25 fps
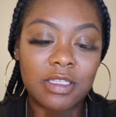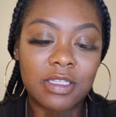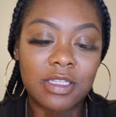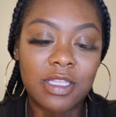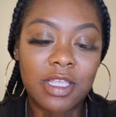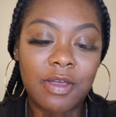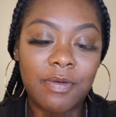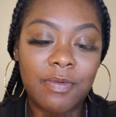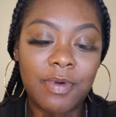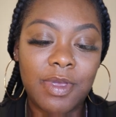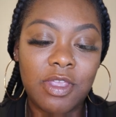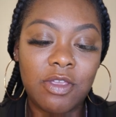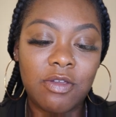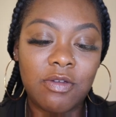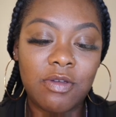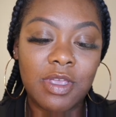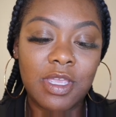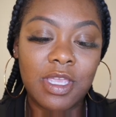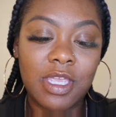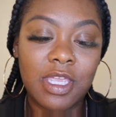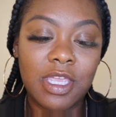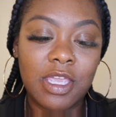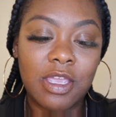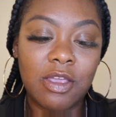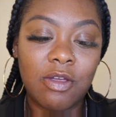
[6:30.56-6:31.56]
That way you
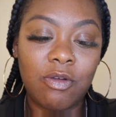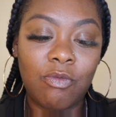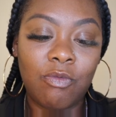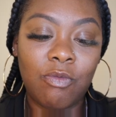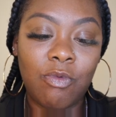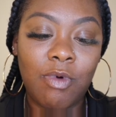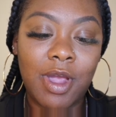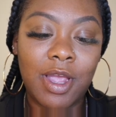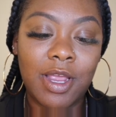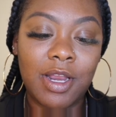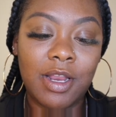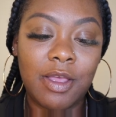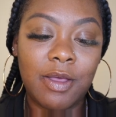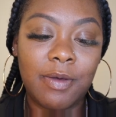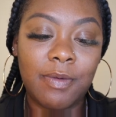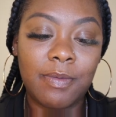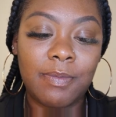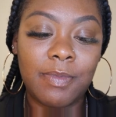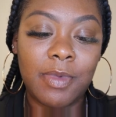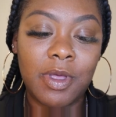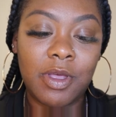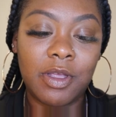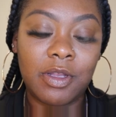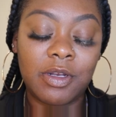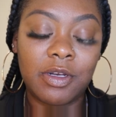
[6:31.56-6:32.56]
can get right up
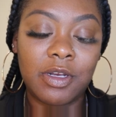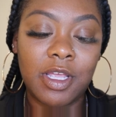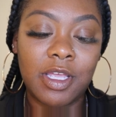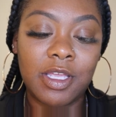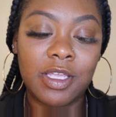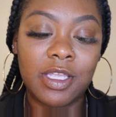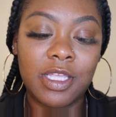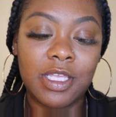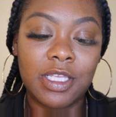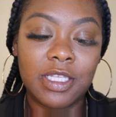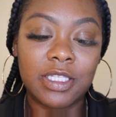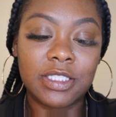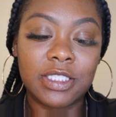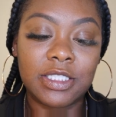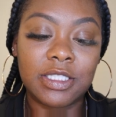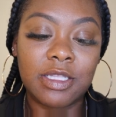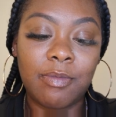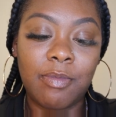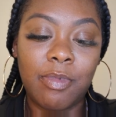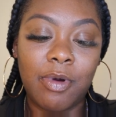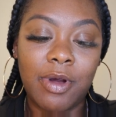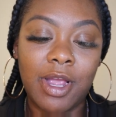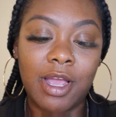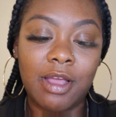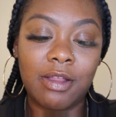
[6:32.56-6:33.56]
against the
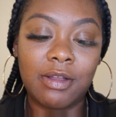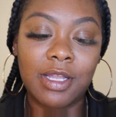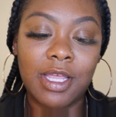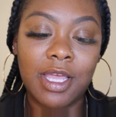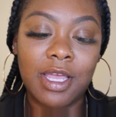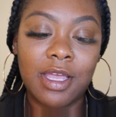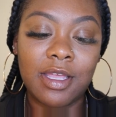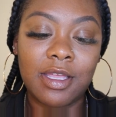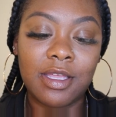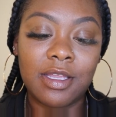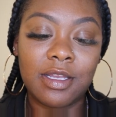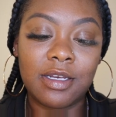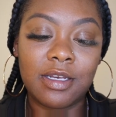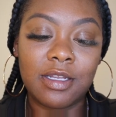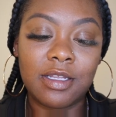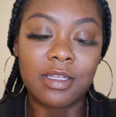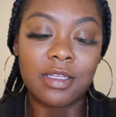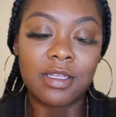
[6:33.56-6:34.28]
brow line.